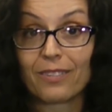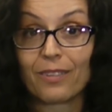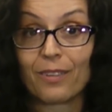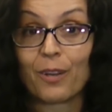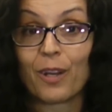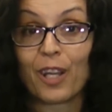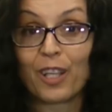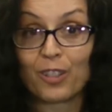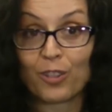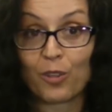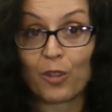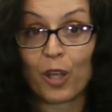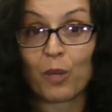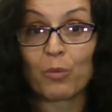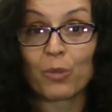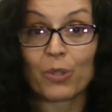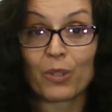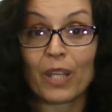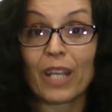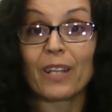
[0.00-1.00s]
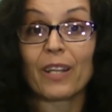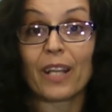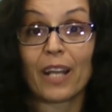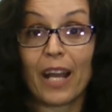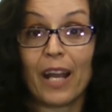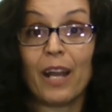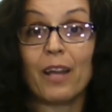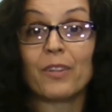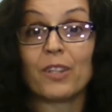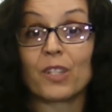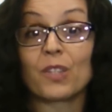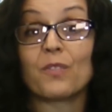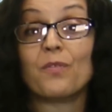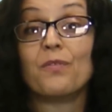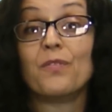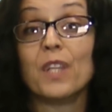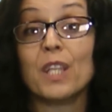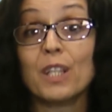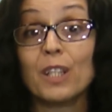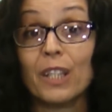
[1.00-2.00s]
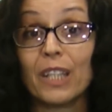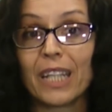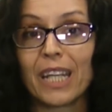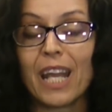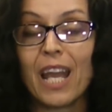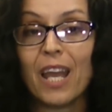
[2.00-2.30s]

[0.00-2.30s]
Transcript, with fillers: Okay, so they will say, like, I had this mm-hmm. feeling.